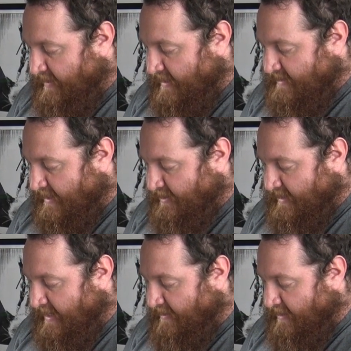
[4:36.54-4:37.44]
It's not
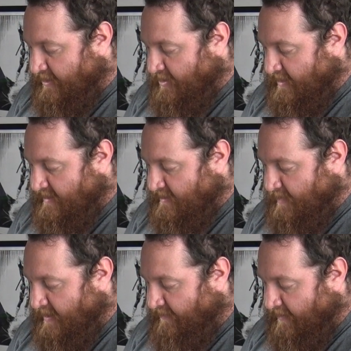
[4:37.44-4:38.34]
just 8th edition. This has
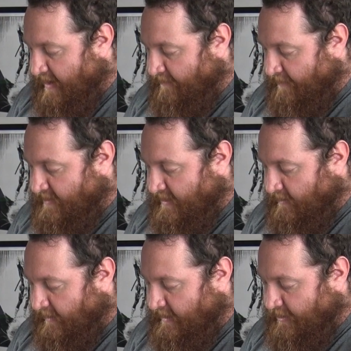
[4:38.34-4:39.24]
been for every
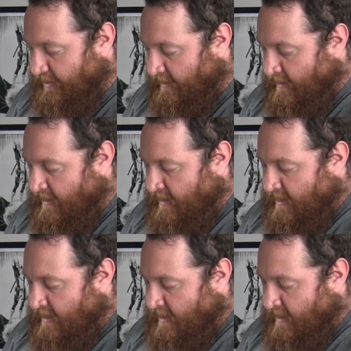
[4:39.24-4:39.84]
single edition.